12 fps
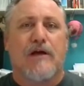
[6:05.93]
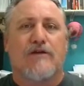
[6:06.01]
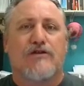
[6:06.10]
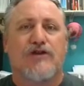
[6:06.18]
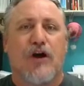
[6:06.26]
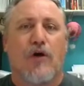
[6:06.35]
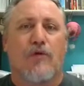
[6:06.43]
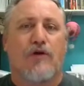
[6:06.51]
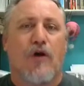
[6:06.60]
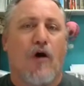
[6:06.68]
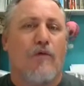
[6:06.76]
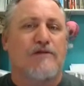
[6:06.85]
So
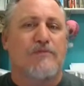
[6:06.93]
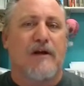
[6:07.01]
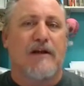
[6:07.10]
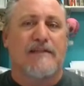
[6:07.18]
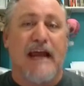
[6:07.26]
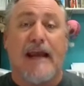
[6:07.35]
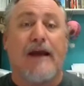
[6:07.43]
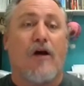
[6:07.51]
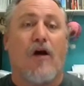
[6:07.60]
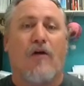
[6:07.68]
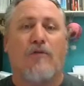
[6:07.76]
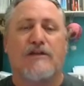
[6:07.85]
you always want to take it
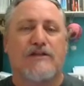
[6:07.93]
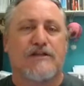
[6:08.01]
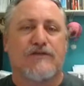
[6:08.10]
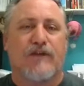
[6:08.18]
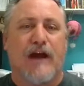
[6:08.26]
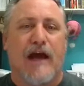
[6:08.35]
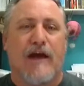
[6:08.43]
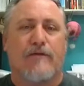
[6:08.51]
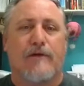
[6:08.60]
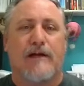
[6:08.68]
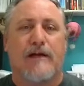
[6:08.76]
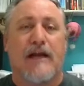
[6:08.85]
all, which is for
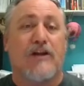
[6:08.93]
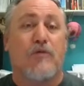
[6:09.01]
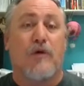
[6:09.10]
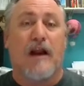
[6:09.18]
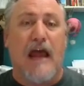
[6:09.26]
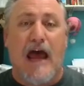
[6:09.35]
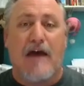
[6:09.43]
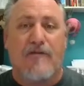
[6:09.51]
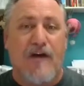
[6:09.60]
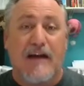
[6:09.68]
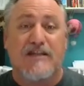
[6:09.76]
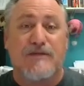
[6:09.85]
gathering, and you want to have
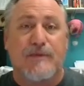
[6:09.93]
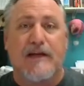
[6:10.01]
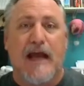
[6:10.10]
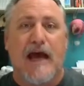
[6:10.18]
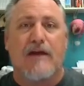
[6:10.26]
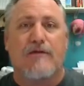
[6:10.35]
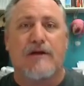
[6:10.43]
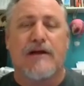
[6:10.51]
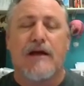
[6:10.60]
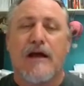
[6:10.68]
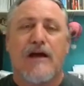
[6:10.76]
high speed gathering.